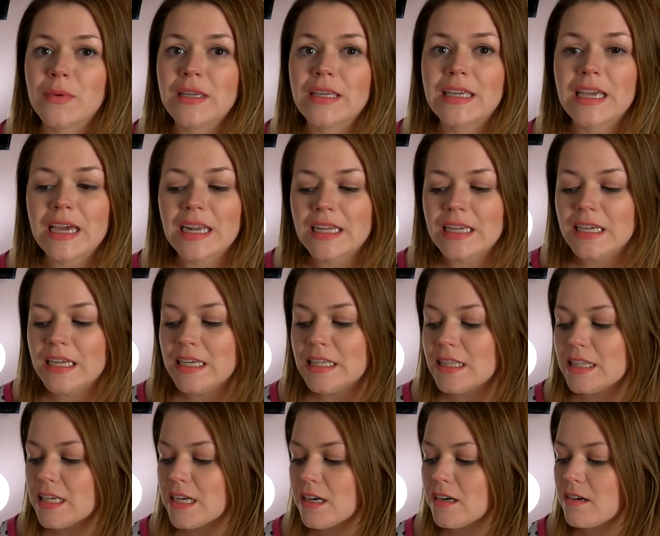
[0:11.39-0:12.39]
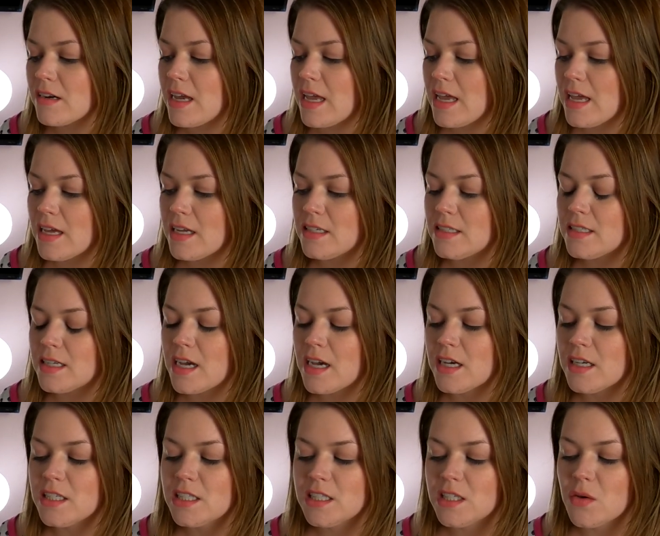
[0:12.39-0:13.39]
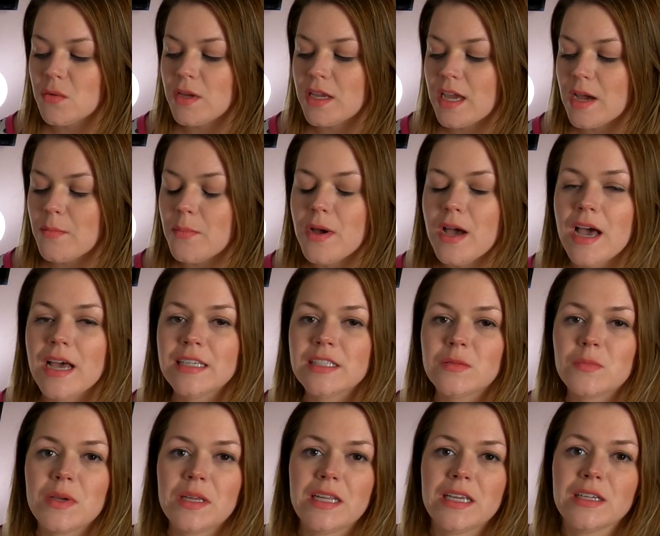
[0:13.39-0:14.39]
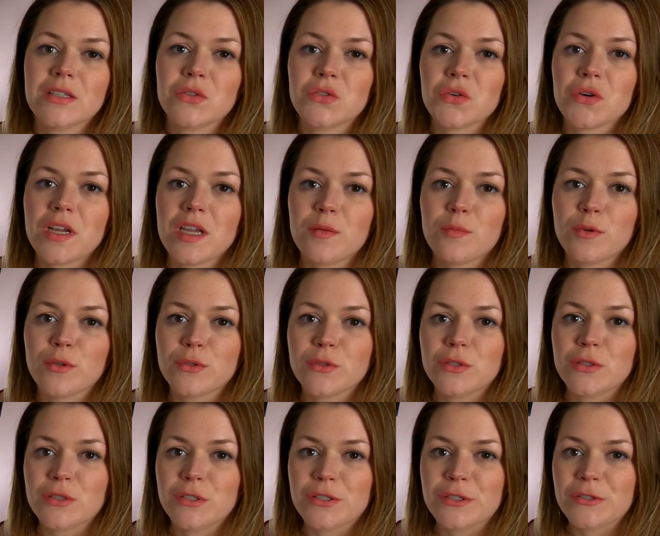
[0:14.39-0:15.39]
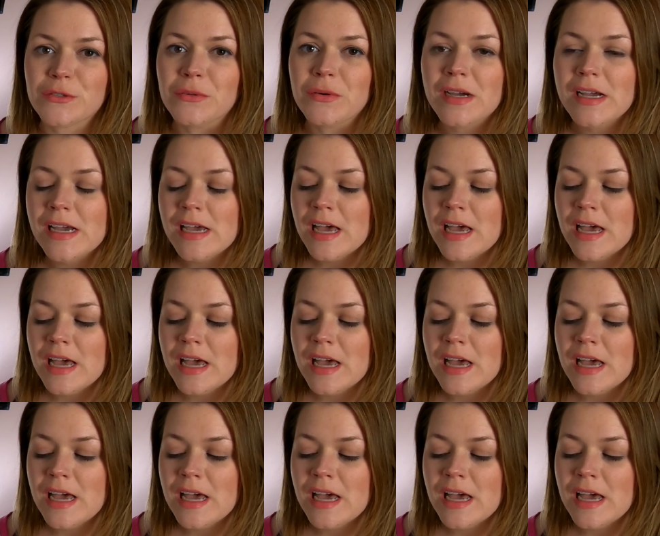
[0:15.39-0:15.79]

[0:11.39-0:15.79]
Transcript: getting in there and sewing up as many as you're able to do.